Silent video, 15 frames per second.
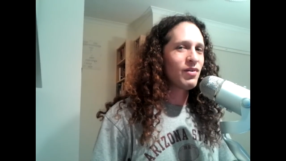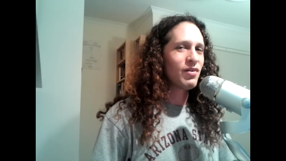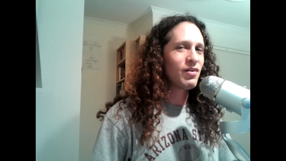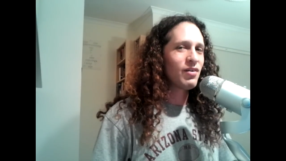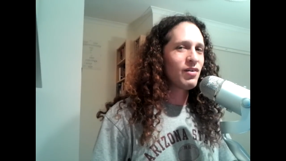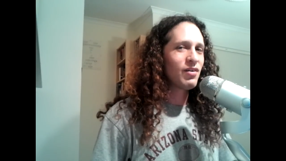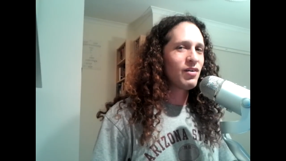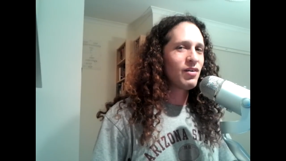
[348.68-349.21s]

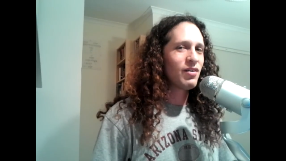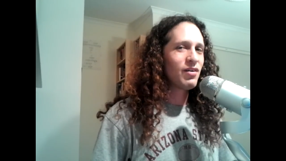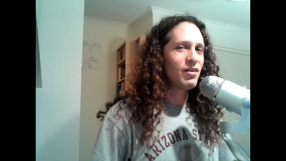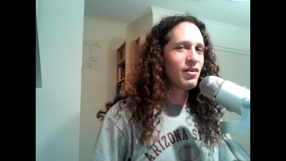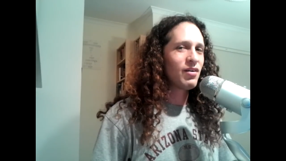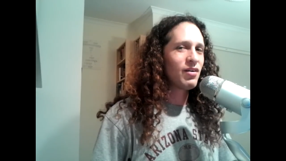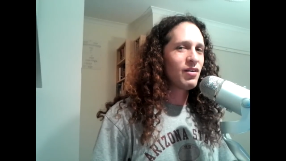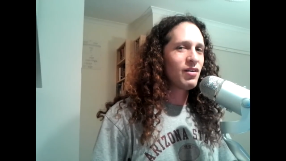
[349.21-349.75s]

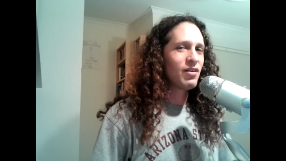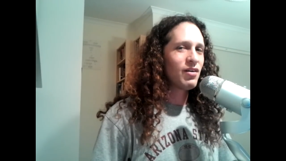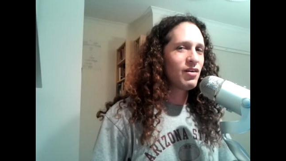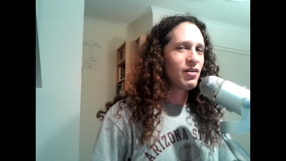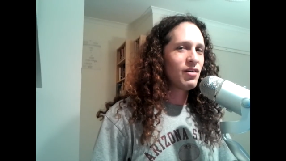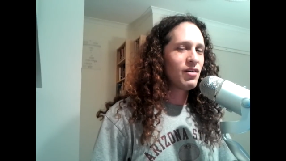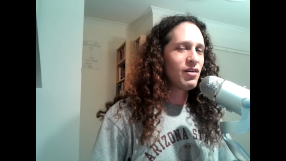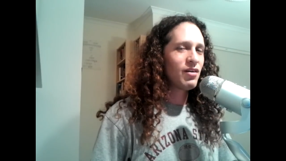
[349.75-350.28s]

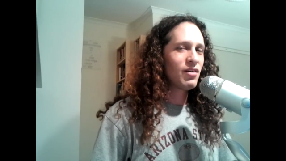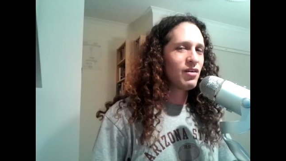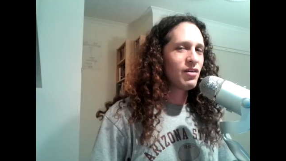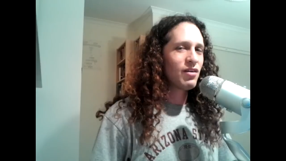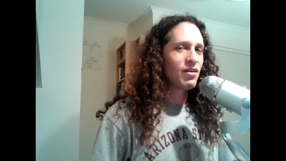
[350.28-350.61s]
[no speech]